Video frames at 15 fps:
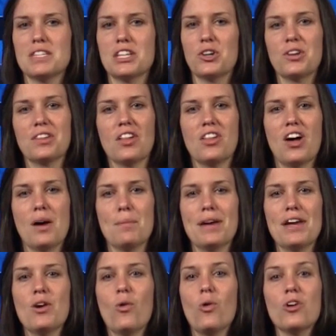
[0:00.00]
Center in the
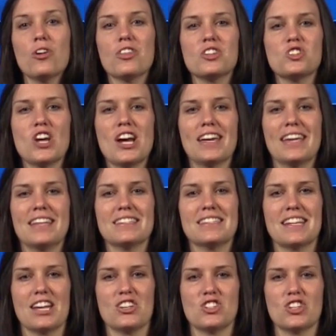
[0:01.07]
lobby or the check-in
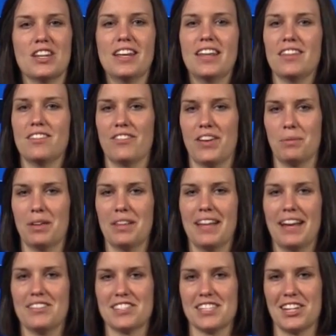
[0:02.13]
station in the Family
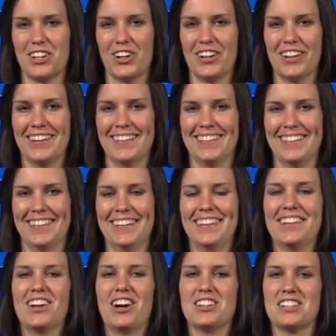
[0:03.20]
Life Center.
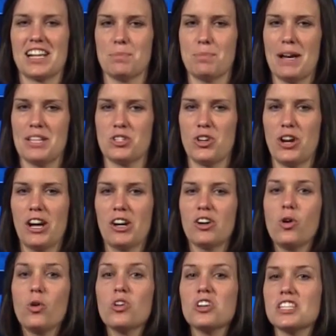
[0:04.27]
Contact Pastor Eric
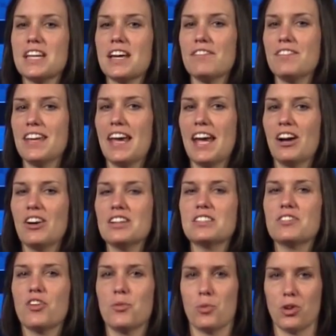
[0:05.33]
or Stephanie Harris
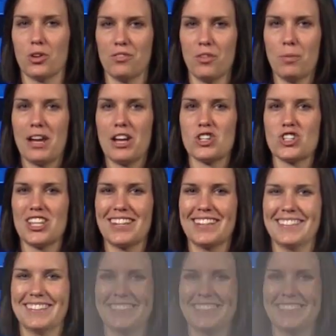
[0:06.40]
for more information.